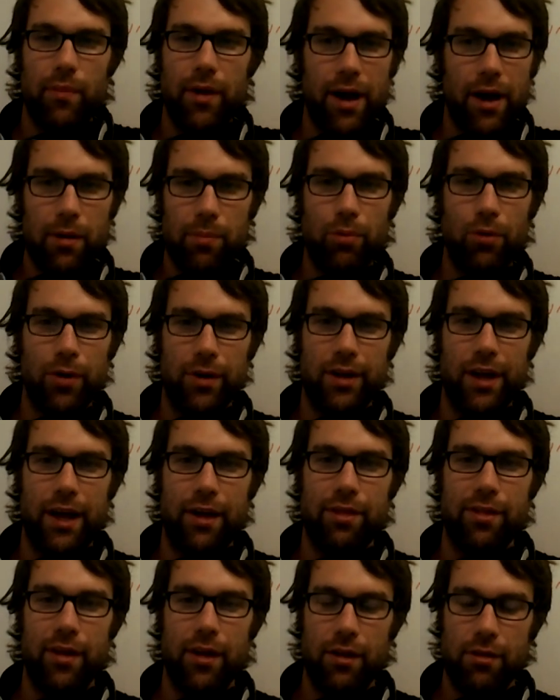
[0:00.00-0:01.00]
airport-like
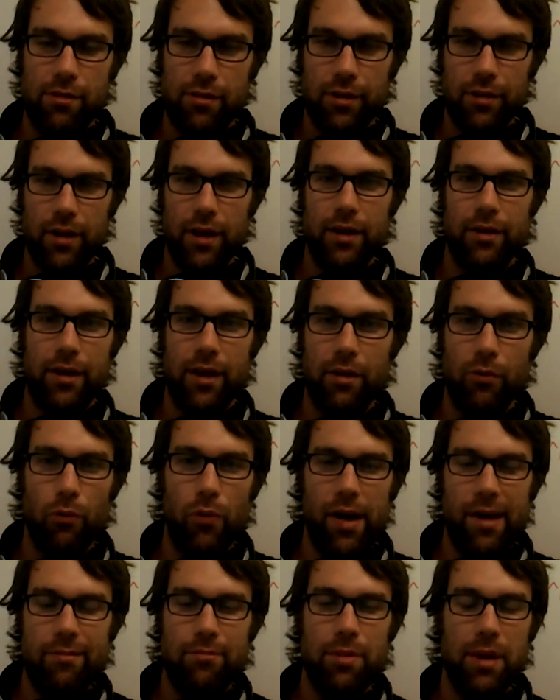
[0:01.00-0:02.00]
things and, and kind of
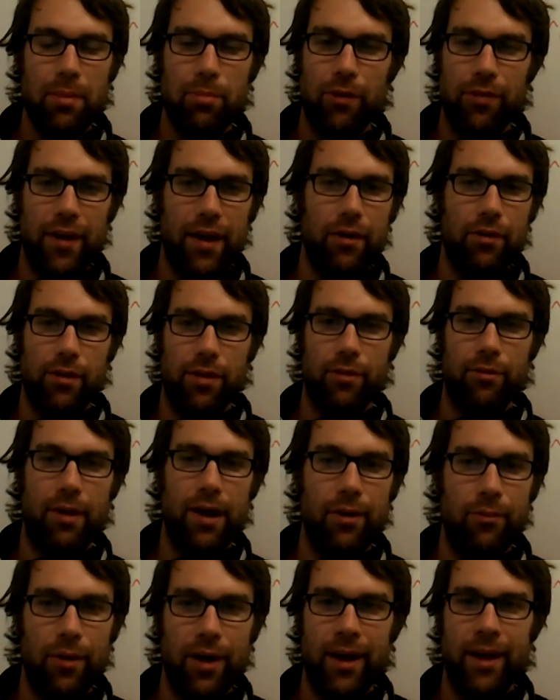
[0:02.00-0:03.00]
wave people down in the
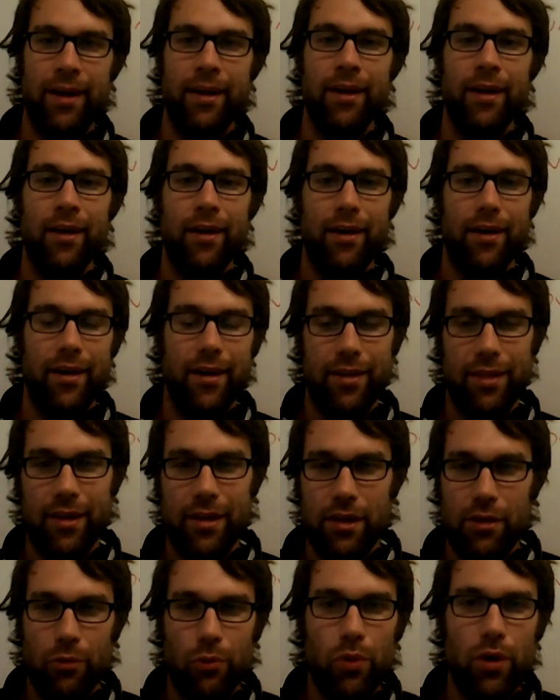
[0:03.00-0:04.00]
right way uh,
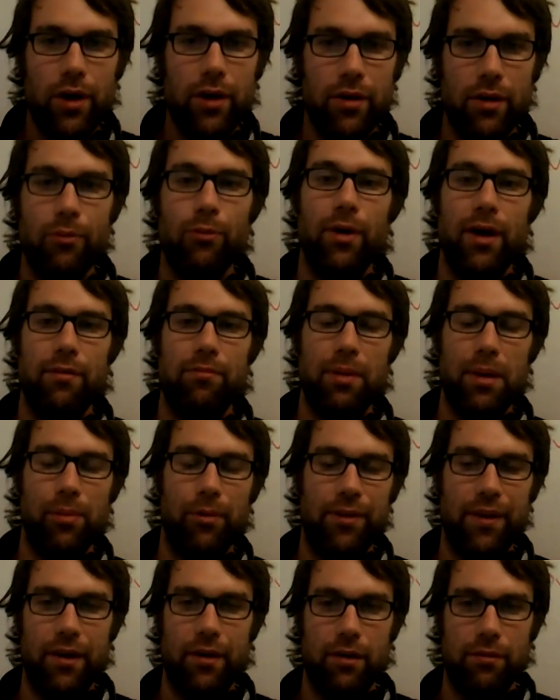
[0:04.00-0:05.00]
that you would wave people
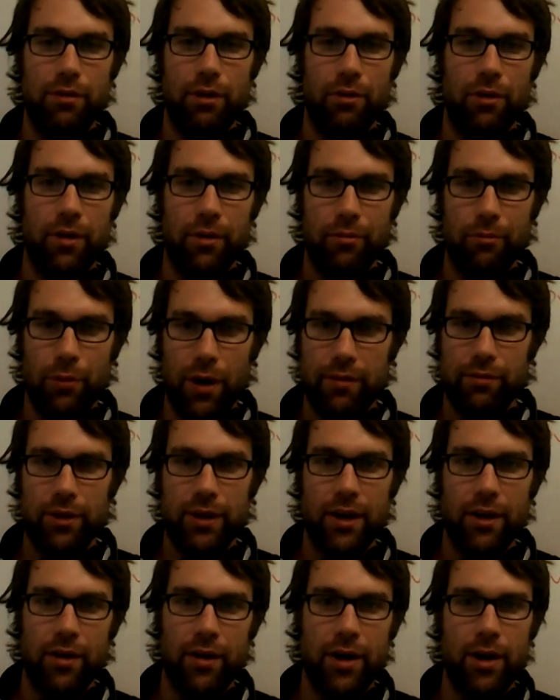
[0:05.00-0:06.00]
down if you were waving
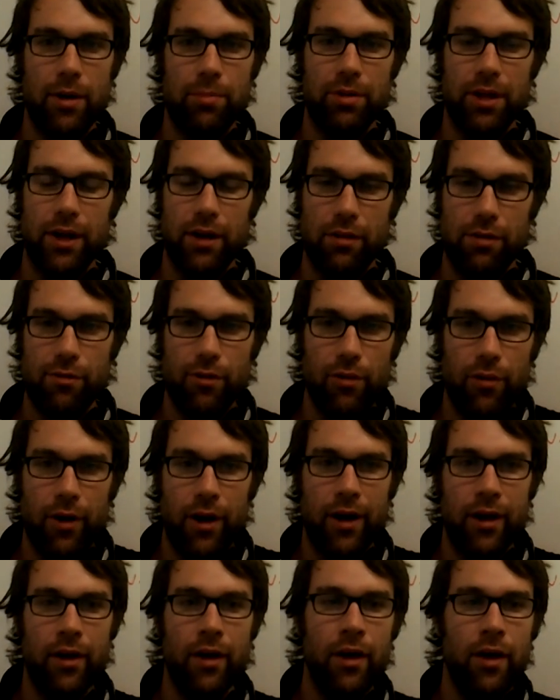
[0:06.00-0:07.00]
down an airplane and so on,